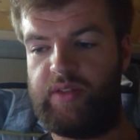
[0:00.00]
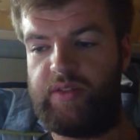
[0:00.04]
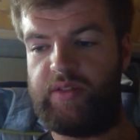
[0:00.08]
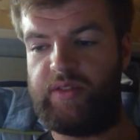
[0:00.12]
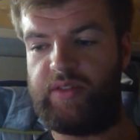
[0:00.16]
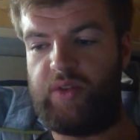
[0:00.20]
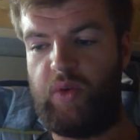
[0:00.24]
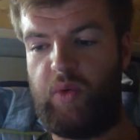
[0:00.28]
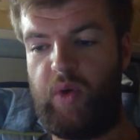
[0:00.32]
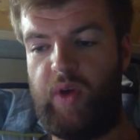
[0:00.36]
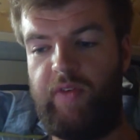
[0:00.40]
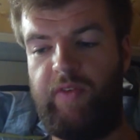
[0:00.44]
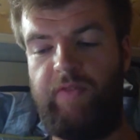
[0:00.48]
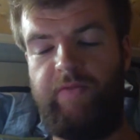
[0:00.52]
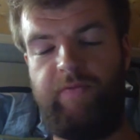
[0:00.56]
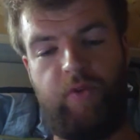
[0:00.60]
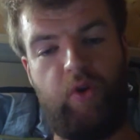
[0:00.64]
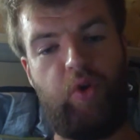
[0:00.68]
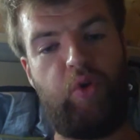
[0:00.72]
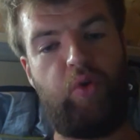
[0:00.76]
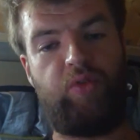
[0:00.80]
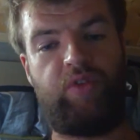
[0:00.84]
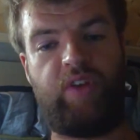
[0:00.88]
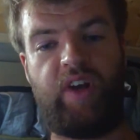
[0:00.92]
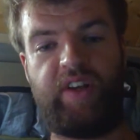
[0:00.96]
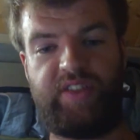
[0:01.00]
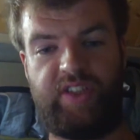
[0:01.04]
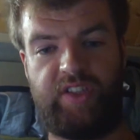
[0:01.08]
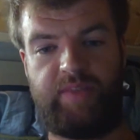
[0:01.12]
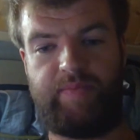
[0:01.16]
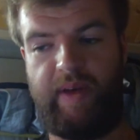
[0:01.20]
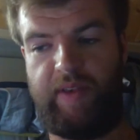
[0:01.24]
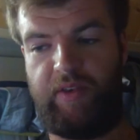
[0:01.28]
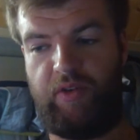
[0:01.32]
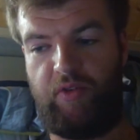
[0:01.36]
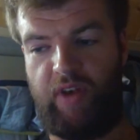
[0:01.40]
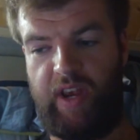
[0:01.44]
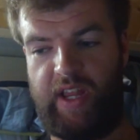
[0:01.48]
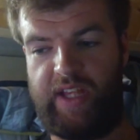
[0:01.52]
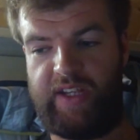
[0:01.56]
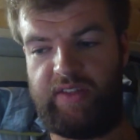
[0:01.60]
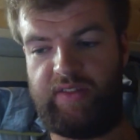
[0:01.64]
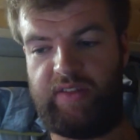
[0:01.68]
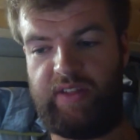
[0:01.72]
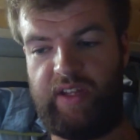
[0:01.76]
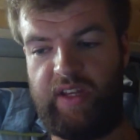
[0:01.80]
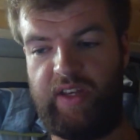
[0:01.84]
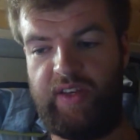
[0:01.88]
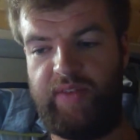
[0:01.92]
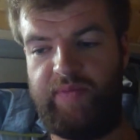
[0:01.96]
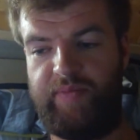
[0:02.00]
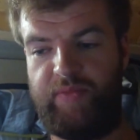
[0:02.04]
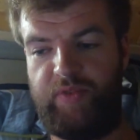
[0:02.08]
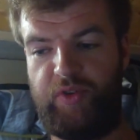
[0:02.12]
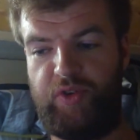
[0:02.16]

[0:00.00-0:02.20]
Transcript: So if Google does suspend your listing,